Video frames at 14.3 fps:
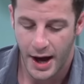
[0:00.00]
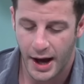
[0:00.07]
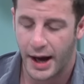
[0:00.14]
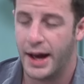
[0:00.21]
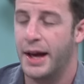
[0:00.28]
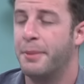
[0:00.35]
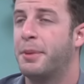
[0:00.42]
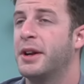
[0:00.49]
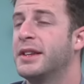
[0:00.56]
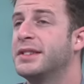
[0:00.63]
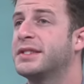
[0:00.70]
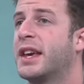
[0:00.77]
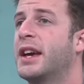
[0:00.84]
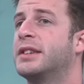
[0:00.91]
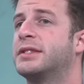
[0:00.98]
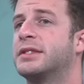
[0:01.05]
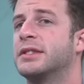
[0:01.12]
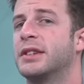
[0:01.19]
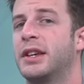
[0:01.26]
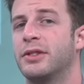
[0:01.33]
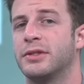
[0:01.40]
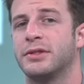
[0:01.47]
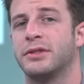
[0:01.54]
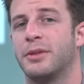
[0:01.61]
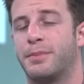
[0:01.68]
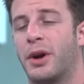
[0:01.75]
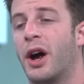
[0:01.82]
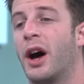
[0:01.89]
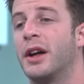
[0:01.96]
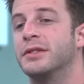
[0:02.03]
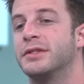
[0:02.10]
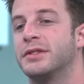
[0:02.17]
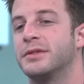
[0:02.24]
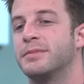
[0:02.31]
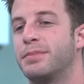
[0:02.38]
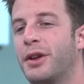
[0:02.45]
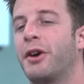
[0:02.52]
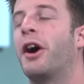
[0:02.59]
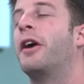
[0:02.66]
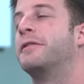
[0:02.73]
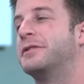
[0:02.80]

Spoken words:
But in this case, here's LeBron's playoff